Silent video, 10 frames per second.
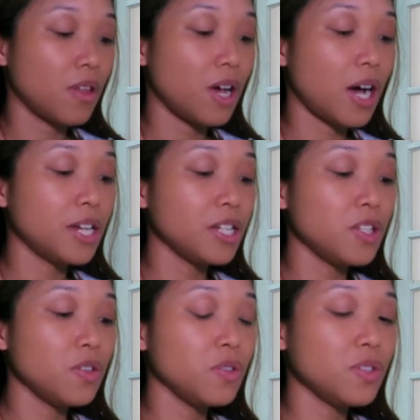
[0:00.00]
I just
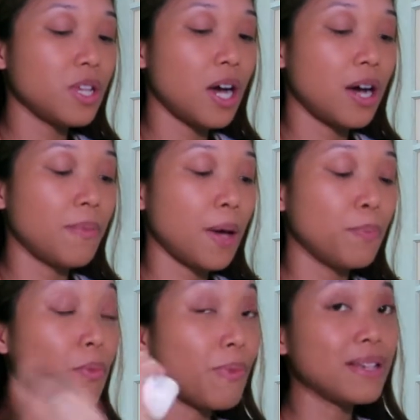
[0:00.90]
use, I
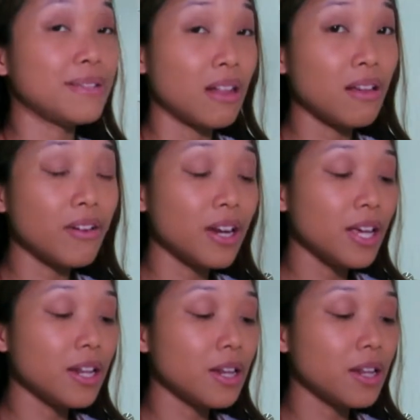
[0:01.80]
put micellar in
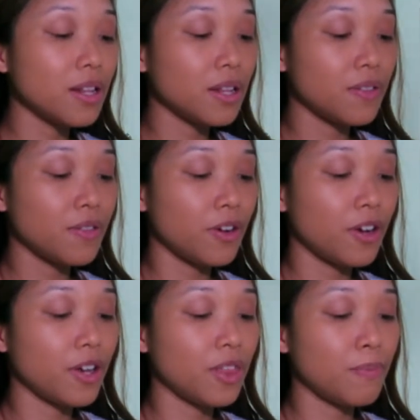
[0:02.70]
it.
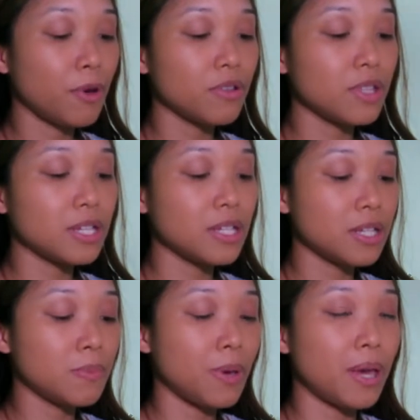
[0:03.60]
So the bottle does
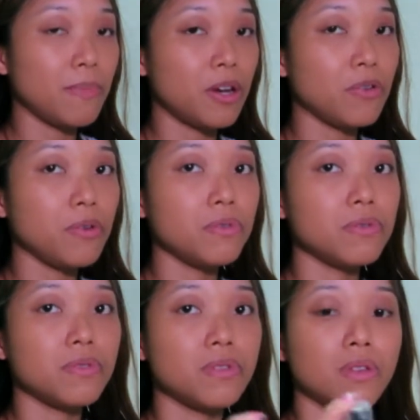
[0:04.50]
say Bare
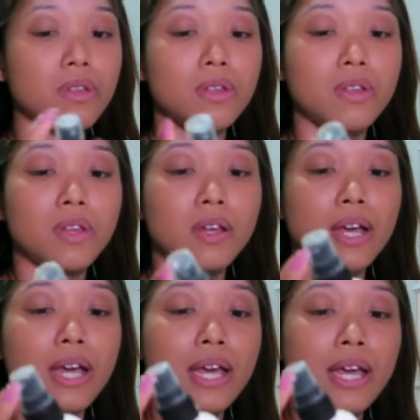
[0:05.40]
Minerals,
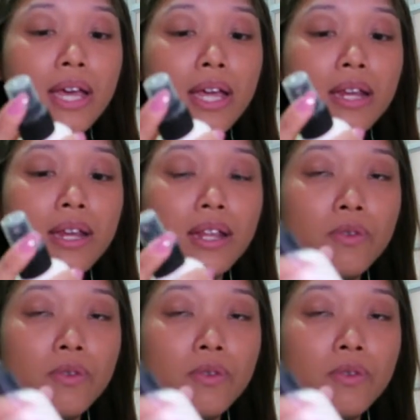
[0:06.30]
and it